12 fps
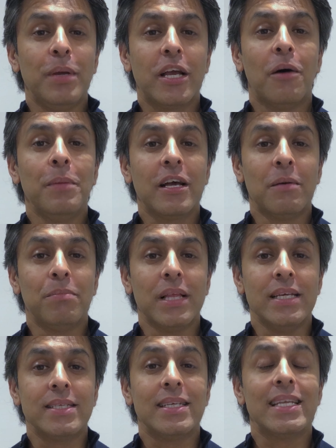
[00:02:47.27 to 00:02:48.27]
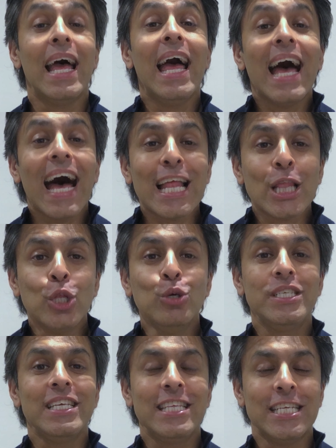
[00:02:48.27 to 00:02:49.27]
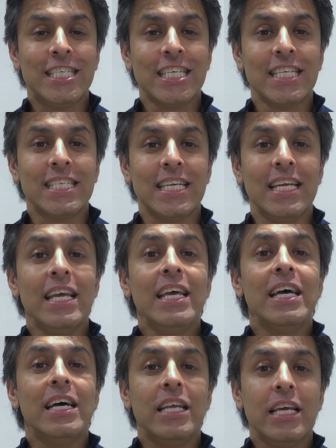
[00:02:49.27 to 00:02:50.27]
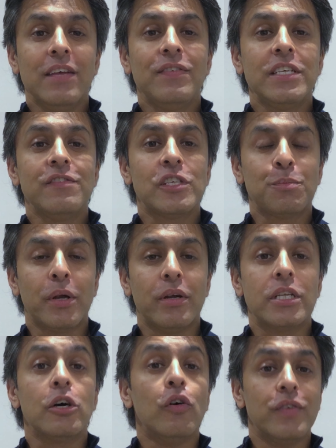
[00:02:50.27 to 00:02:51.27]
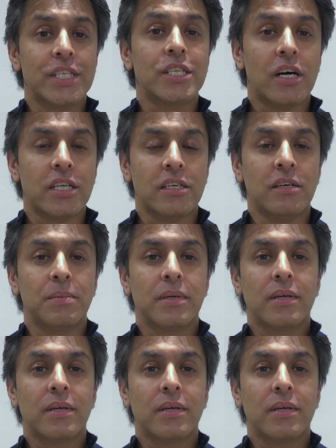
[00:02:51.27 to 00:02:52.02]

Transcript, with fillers: becoming complacent and losing the agility and innovative spirit of a startup.